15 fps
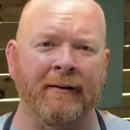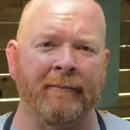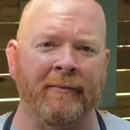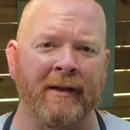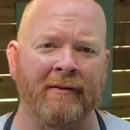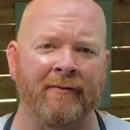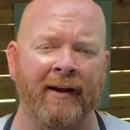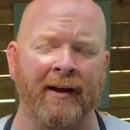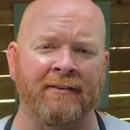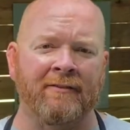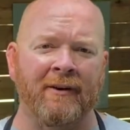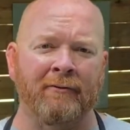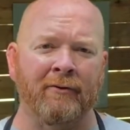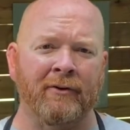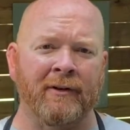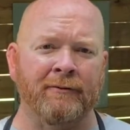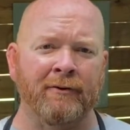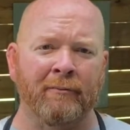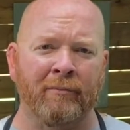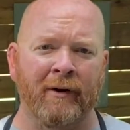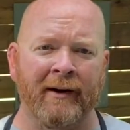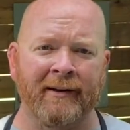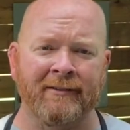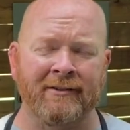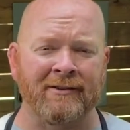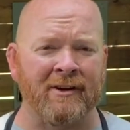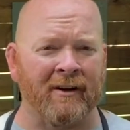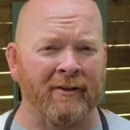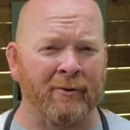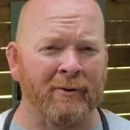They've got several different brands.
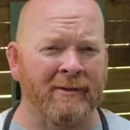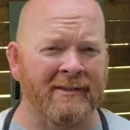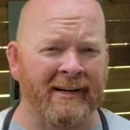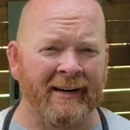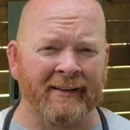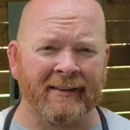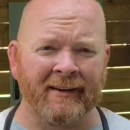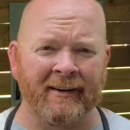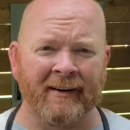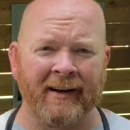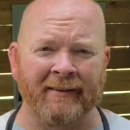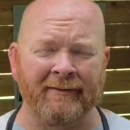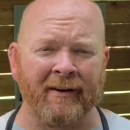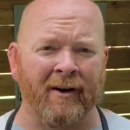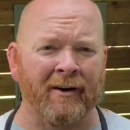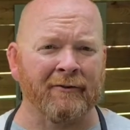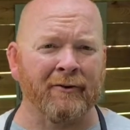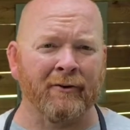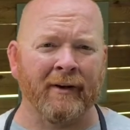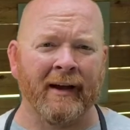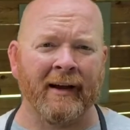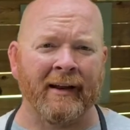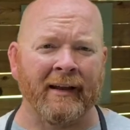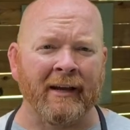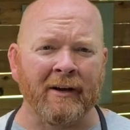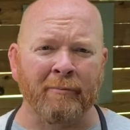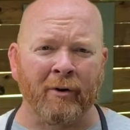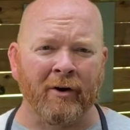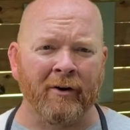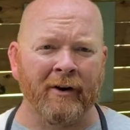There's other ones out there. I've also got
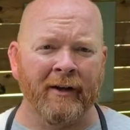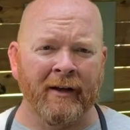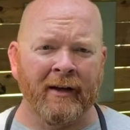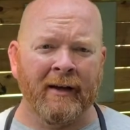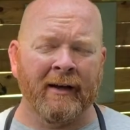Inkbird.